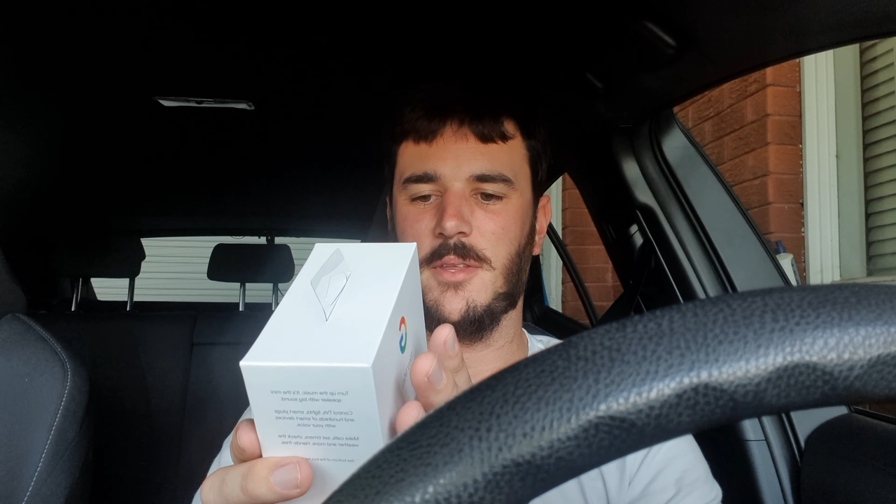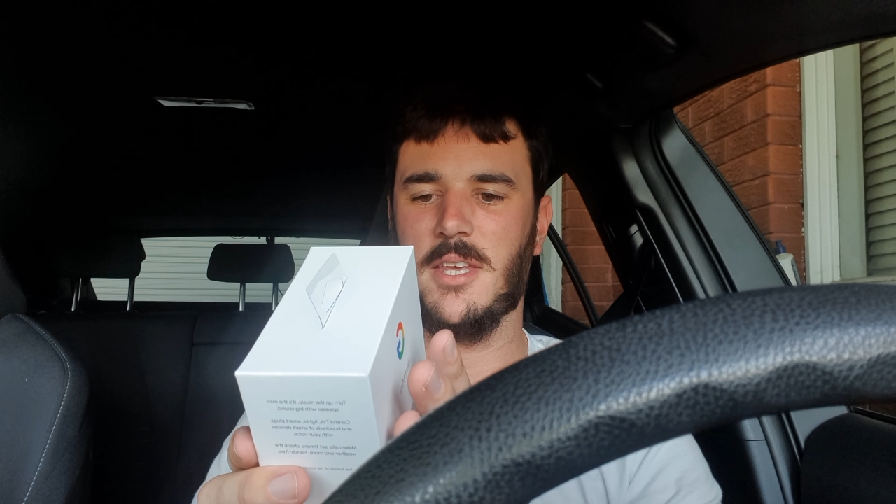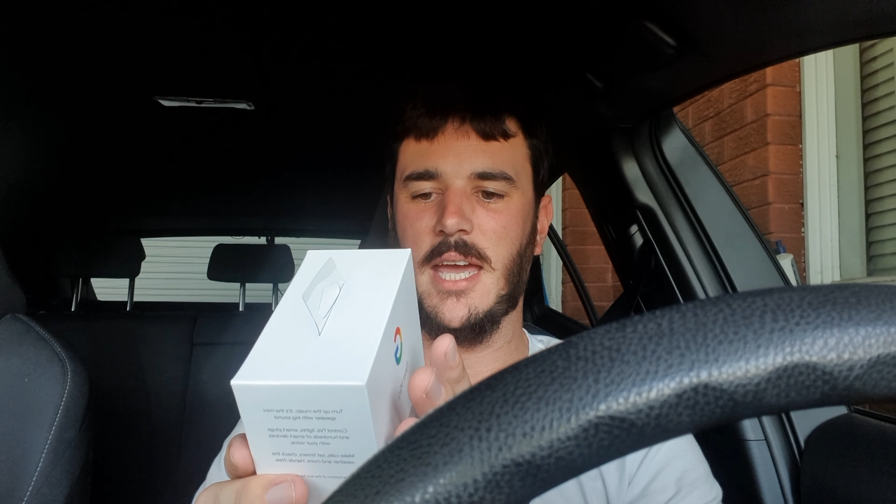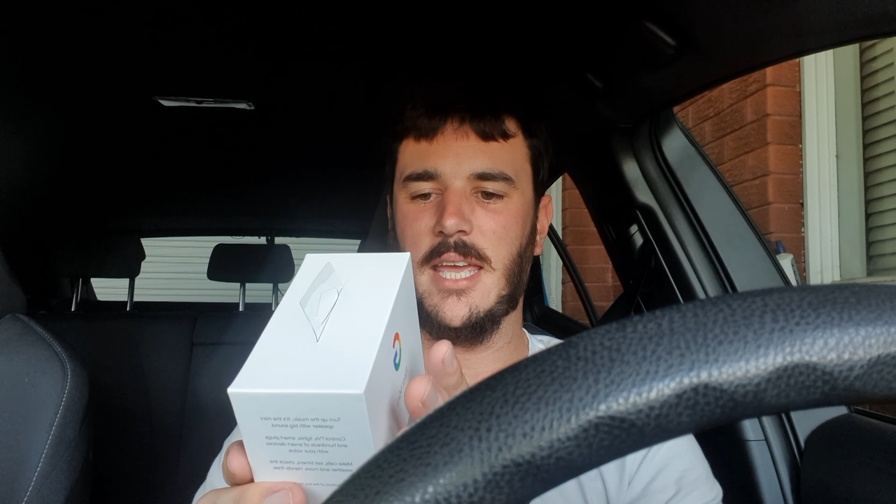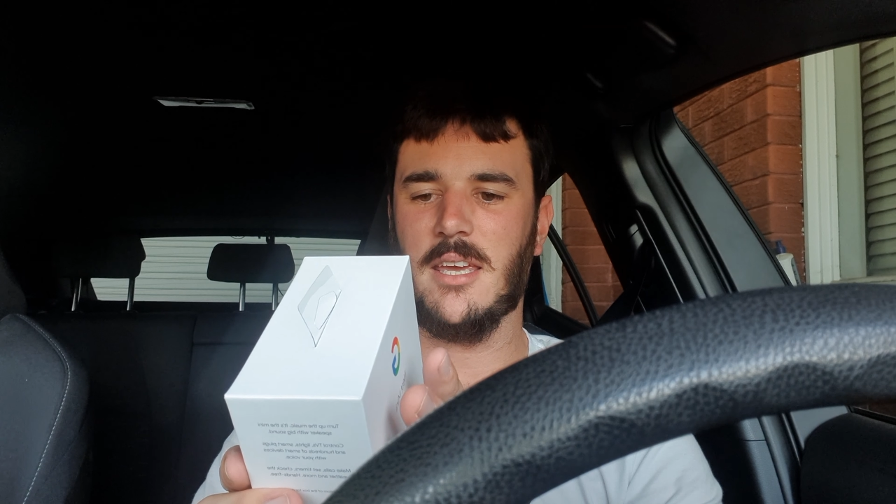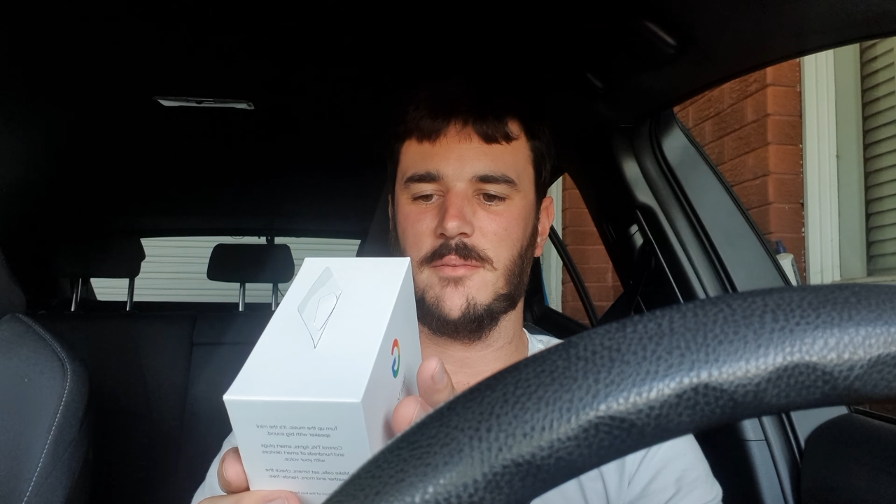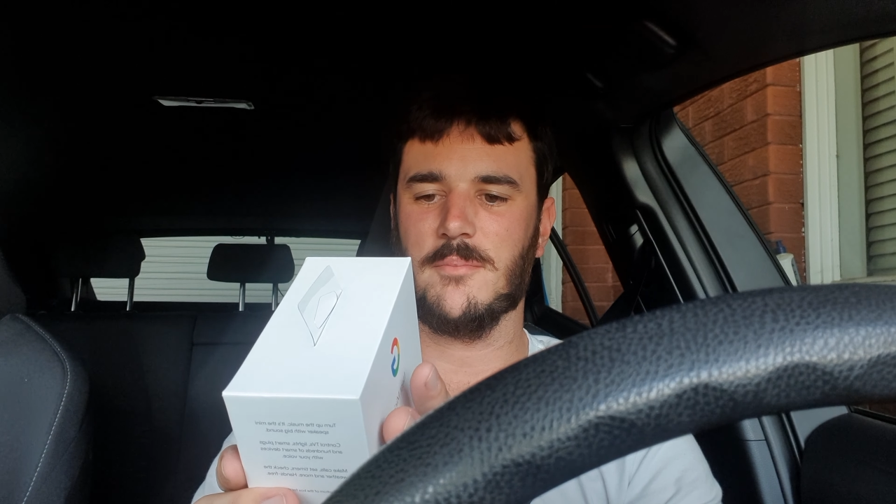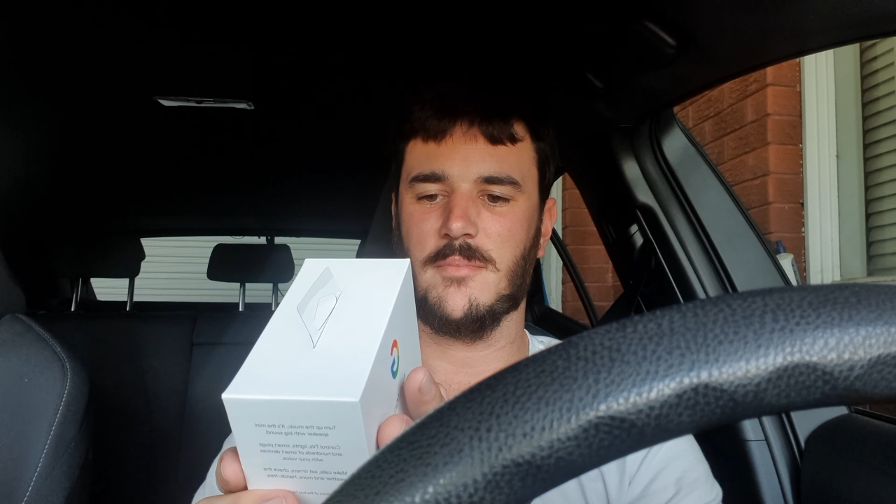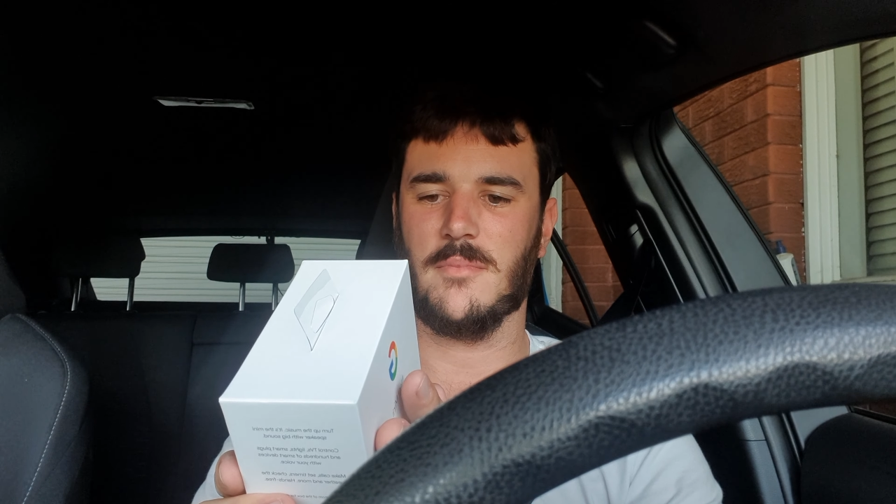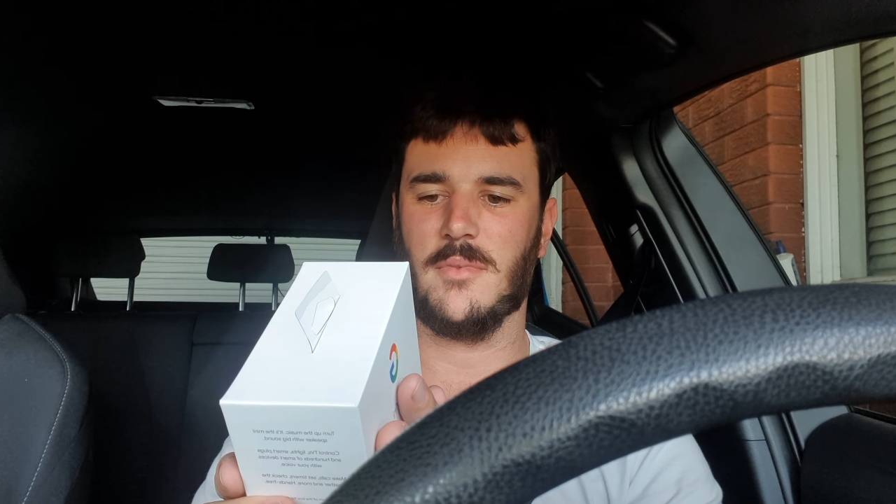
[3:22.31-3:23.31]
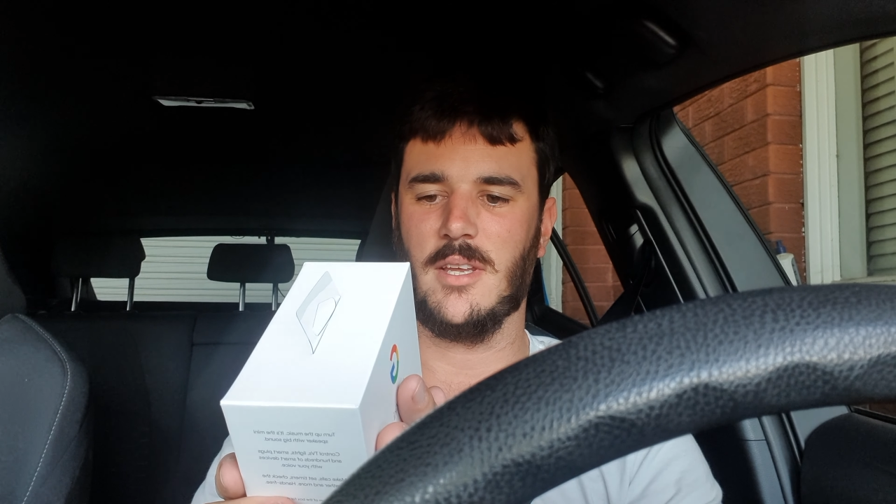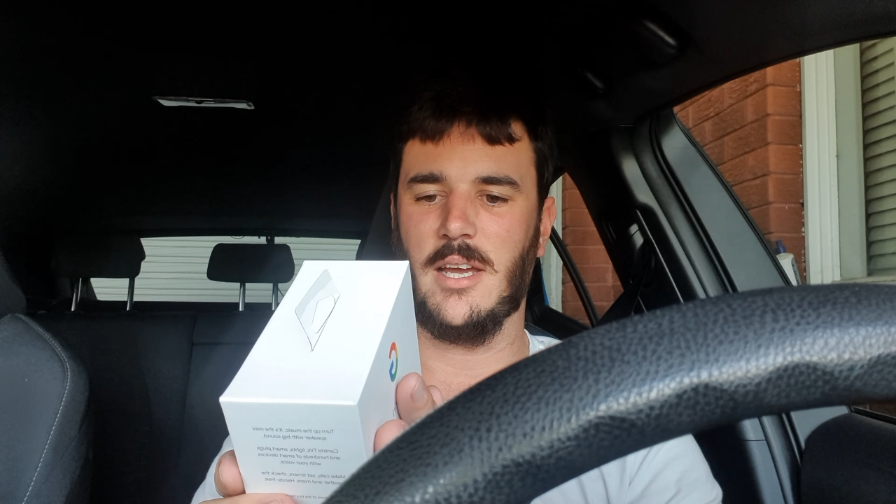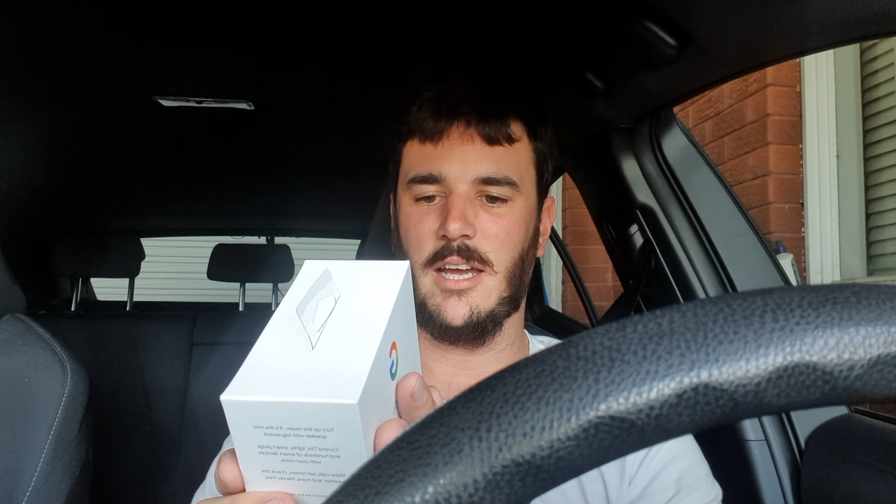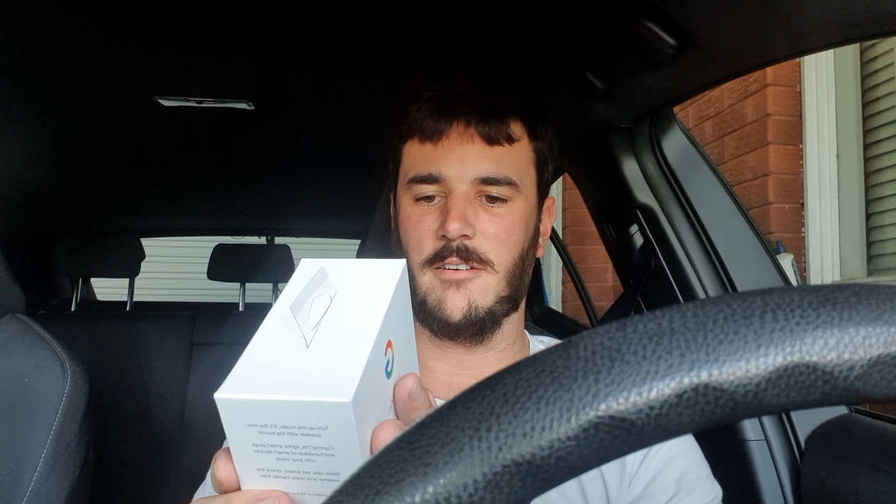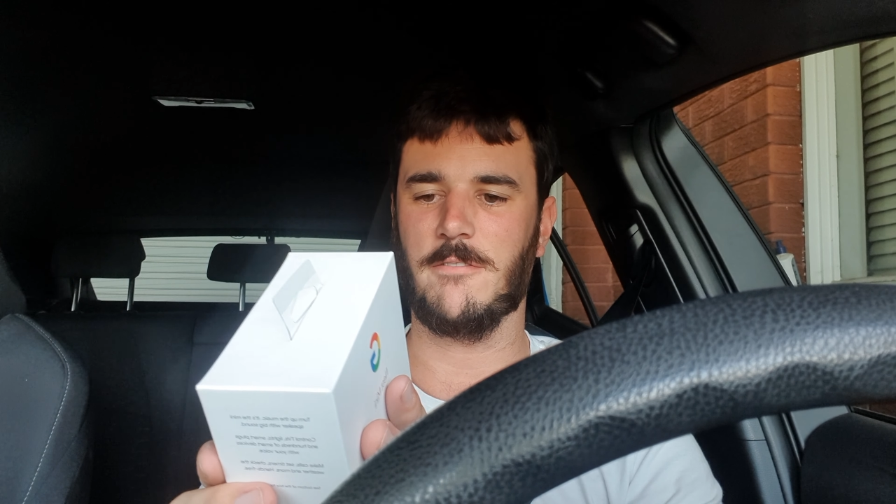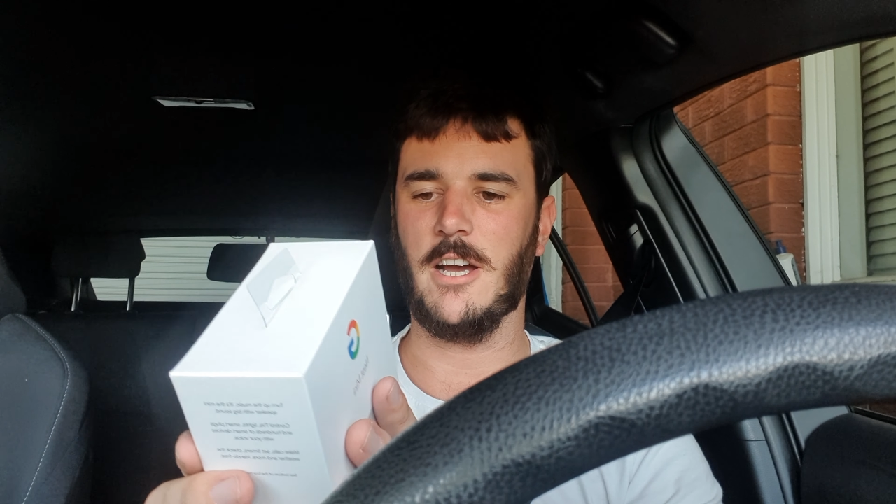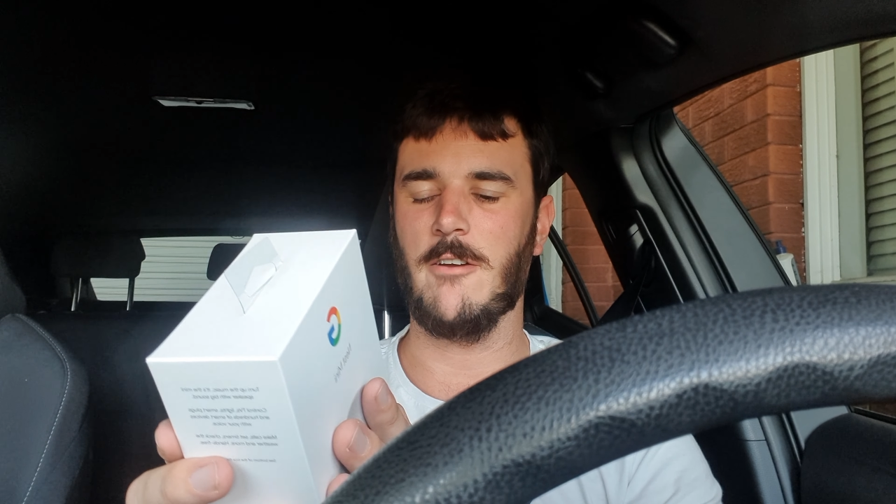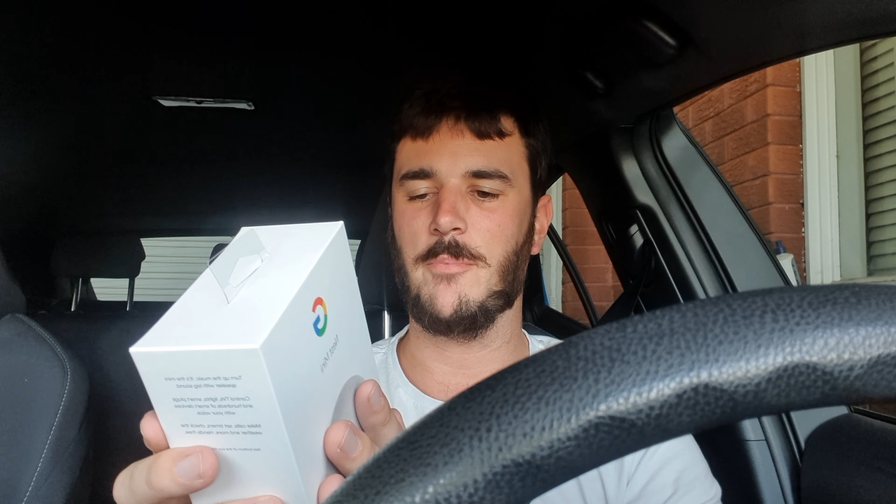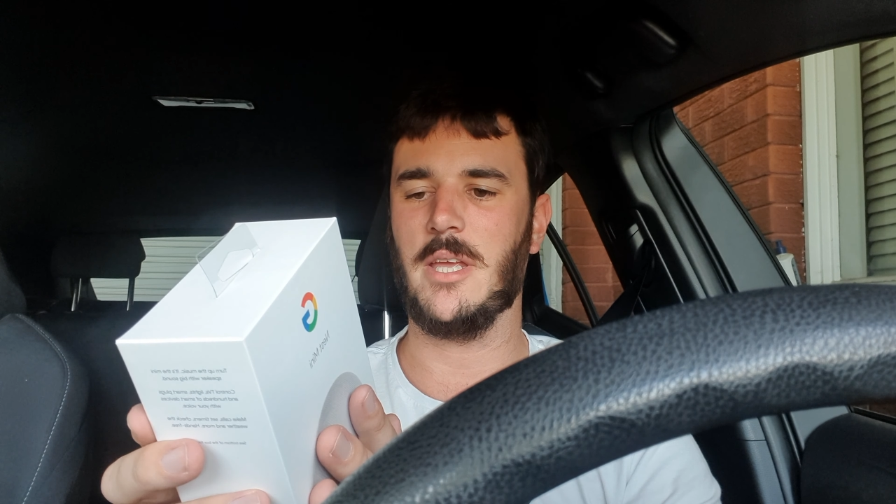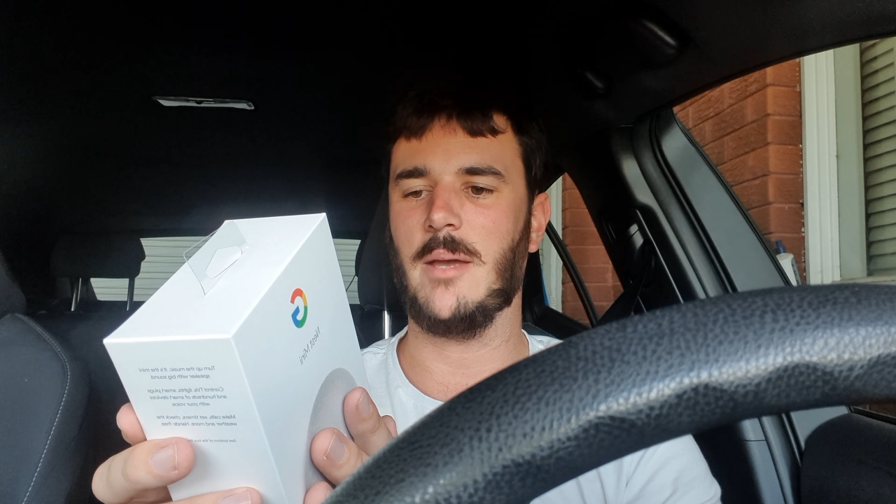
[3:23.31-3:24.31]
cake at
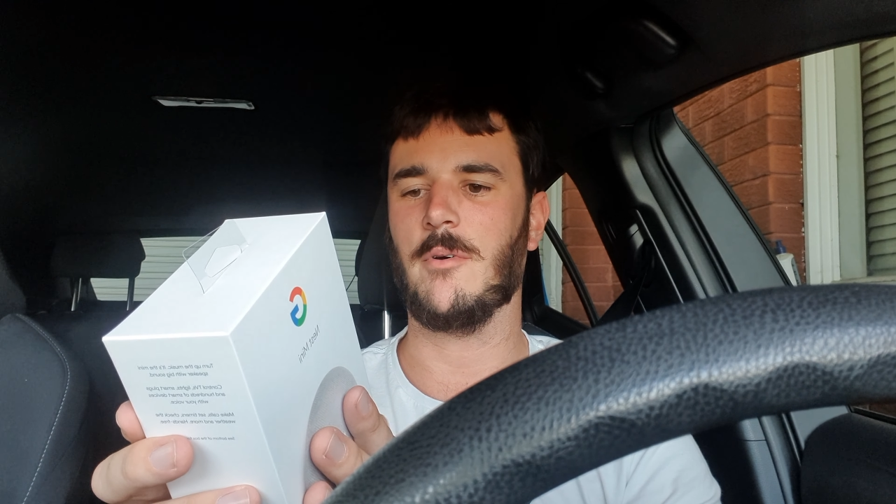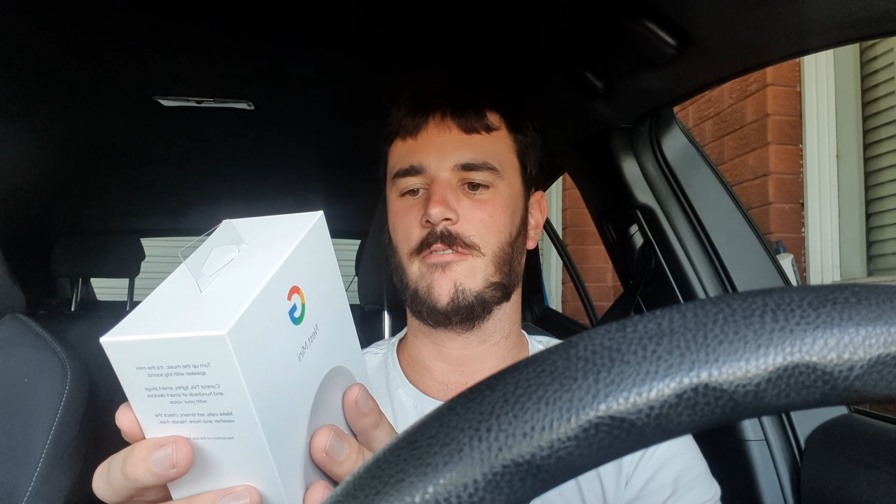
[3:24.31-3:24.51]
5 p.m.